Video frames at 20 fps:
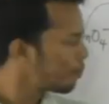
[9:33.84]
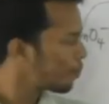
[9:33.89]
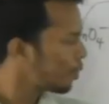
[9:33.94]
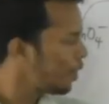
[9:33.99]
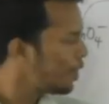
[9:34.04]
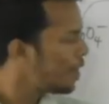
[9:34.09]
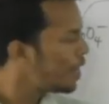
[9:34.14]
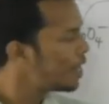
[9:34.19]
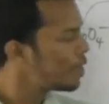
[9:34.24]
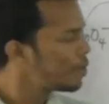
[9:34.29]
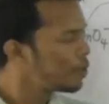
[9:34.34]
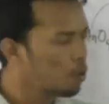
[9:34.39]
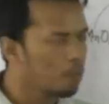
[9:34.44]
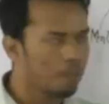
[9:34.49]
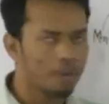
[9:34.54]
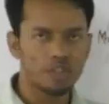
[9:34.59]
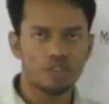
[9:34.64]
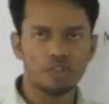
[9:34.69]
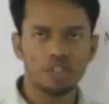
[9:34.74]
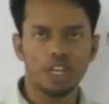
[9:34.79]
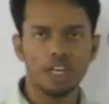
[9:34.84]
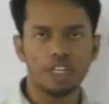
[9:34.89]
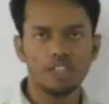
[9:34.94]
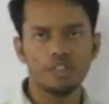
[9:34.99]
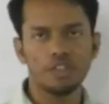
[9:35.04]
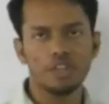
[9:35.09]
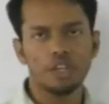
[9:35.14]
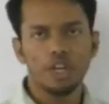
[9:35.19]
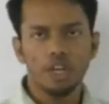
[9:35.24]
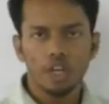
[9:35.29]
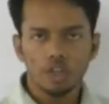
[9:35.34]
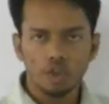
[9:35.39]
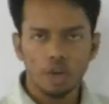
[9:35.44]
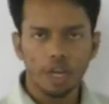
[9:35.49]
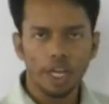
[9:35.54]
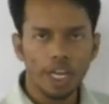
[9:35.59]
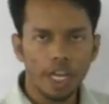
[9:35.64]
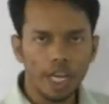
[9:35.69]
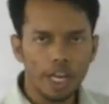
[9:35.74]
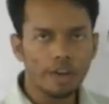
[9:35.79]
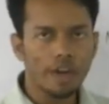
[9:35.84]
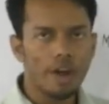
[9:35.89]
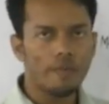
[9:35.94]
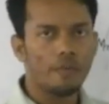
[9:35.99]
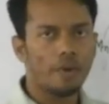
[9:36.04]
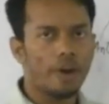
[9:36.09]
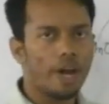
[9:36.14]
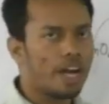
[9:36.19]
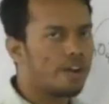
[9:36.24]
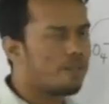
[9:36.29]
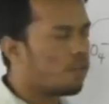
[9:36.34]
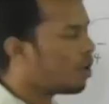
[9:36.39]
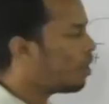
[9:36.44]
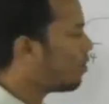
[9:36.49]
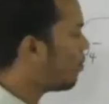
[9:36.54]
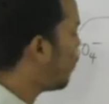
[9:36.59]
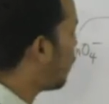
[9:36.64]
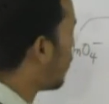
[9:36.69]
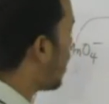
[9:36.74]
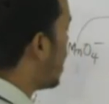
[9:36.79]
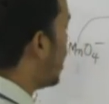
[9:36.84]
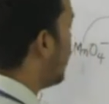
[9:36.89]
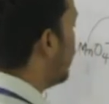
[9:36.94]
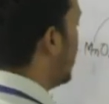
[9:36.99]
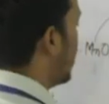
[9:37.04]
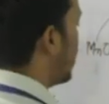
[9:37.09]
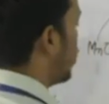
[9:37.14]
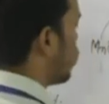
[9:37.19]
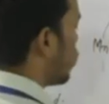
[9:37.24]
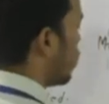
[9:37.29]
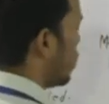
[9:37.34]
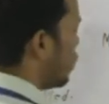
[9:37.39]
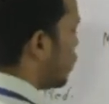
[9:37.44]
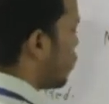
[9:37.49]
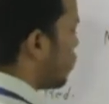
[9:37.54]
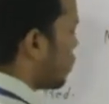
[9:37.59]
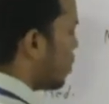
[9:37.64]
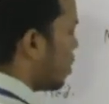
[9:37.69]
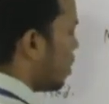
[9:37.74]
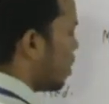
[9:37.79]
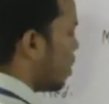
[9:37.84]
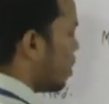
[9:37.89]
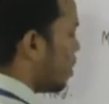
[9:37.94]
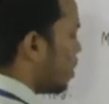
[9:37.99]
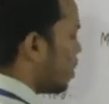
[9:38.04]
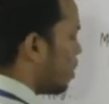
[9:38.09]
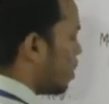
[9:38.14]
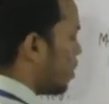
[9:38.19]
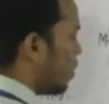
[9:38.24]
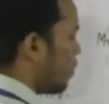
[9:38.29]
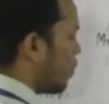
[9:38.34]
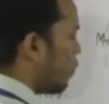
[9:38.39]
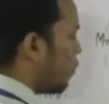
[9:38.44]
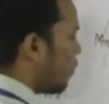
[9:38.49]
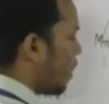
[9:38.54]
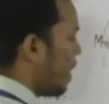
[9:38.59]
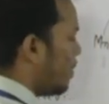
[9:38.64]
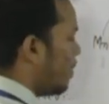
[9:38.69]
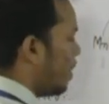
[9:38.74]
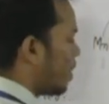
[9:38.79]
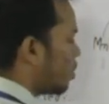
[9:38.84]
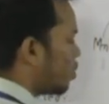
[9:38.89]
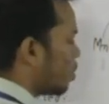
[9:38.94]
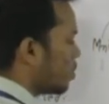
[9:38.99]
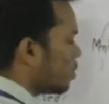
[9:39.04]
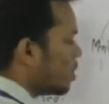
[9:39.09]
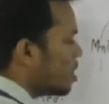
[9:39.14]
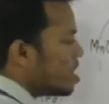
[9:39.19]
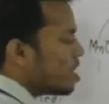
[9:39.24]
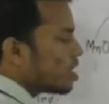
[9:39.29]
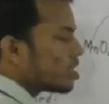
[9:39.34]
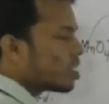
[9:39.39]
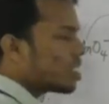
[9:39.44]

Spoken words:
Here 2 plus charge. So here you have to add what? 5 electrons. 5 electrons.